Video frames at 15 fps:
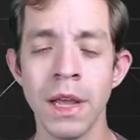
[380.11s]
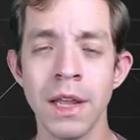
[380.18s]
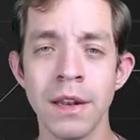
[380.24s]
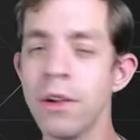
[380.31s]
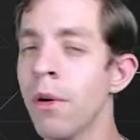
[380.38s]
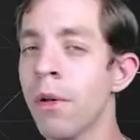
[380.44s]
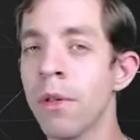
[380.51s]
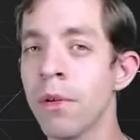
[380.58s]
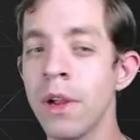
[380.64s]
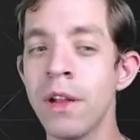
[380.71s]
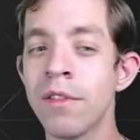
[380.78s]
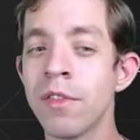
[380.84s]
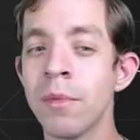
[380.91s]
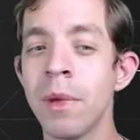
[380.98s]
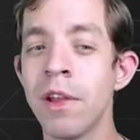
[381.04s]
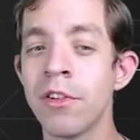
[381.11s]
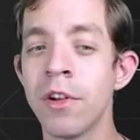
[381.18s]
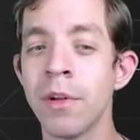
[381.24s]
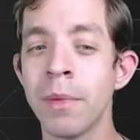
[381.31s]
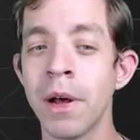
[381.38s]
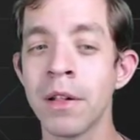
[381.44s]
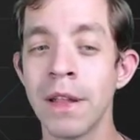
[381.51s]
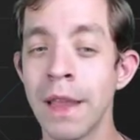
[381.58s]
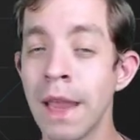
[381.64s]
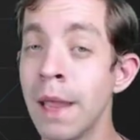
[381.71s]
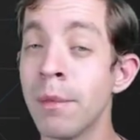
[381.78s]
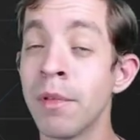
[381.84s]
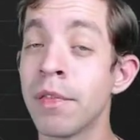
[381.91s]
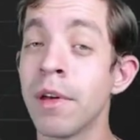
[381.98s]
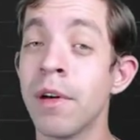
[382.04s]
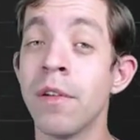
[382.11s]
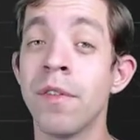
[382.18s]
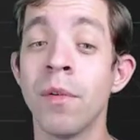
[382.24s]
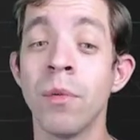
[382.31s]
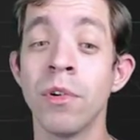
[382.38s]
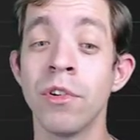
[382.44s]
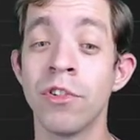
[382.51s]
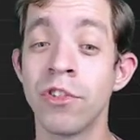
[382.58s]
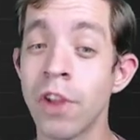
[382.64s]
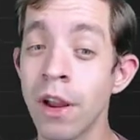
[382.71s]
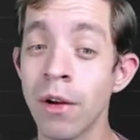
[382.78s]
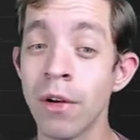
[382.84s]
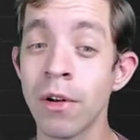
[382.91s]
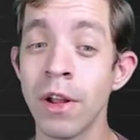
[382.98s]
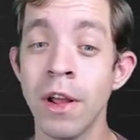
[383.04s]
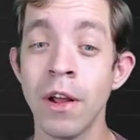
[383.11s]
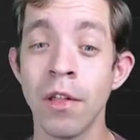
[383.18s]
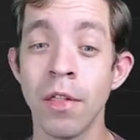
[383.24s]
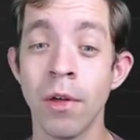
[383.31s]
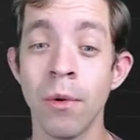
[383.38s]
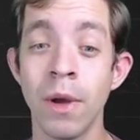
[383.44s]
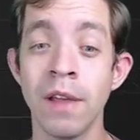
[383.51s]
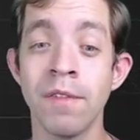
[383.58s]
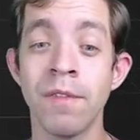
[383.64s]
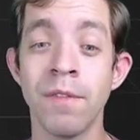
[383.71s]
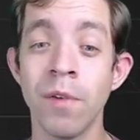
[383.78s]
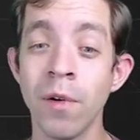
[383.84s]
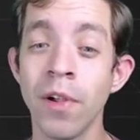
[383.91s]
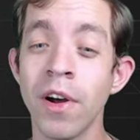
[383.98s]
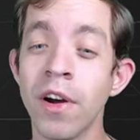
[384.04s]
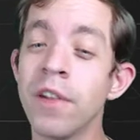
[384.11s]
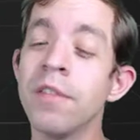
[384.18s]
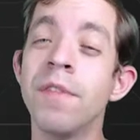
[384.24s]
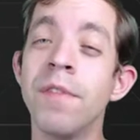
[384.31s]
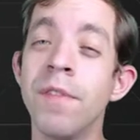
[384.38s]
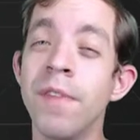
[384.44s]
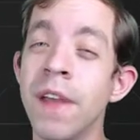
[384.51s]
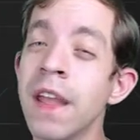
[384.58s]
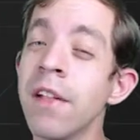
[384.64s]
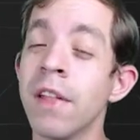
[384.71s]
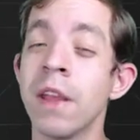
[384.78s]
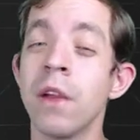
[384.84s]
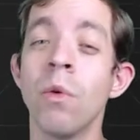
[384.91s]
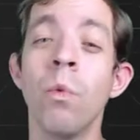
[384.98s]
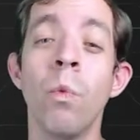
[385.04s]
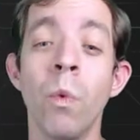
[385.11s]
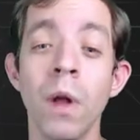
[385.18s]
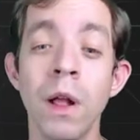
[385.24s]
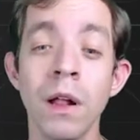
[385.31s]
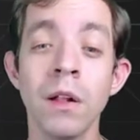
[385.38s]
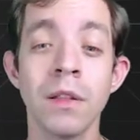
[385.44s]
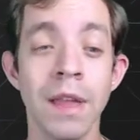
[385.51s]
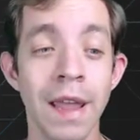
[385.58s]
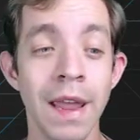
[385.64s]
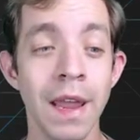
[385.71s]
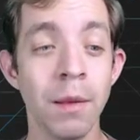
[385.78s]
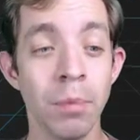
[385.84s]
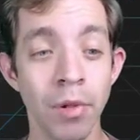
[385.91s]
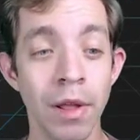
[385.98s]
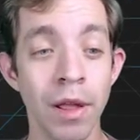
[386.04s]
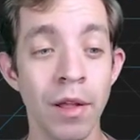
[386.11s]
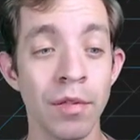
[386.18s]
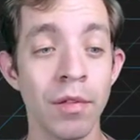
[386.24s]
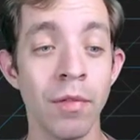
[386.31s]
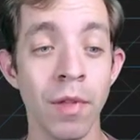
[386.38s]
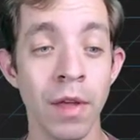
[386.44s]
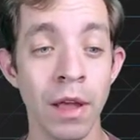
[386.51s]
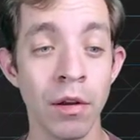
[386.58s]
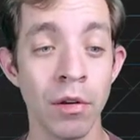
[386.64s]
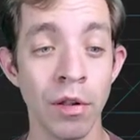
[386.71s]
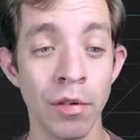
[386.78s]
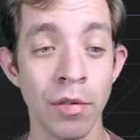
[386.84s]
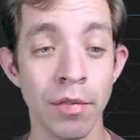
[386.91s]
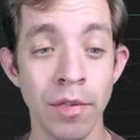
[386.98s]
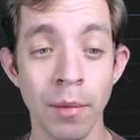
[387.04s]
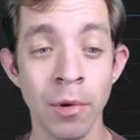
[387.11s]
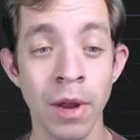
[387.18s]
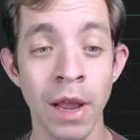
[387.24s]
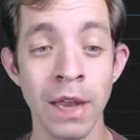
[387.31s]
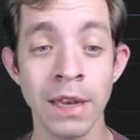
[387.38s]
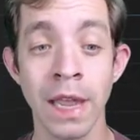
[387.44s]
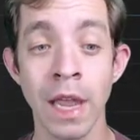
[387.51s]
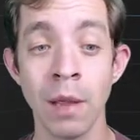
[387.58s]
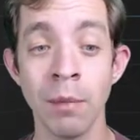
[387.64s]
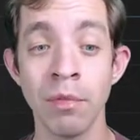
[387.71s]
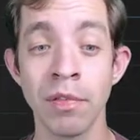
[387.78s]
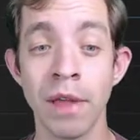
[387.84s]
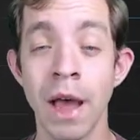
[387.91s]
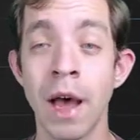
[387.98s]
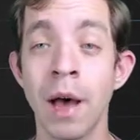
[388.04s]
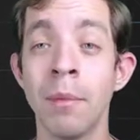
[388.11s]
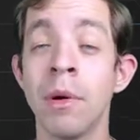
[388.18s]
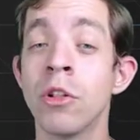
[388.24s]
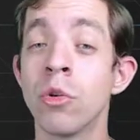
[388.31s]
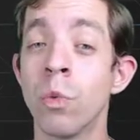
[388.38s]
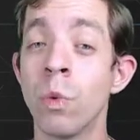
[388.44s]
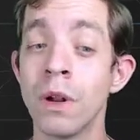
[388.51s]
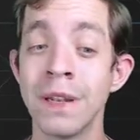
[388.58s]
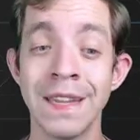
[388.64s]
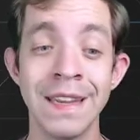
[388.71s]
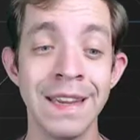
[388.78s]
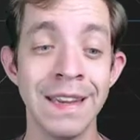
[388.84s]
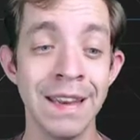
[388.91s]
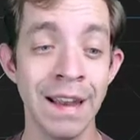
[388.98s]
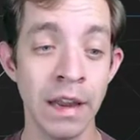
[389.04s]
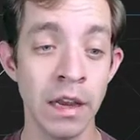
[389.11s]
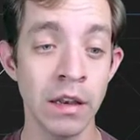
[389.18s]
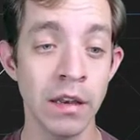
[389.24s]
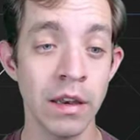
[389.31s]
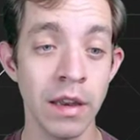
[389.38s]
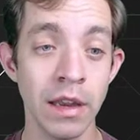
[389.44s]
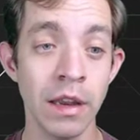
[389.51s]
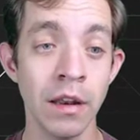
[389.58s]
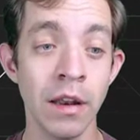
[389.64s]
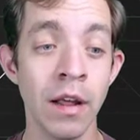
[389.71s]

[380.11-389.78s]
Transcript: No other information about the game itself was shared, though a full unveiling will take place later this summer at Gamescom 2019.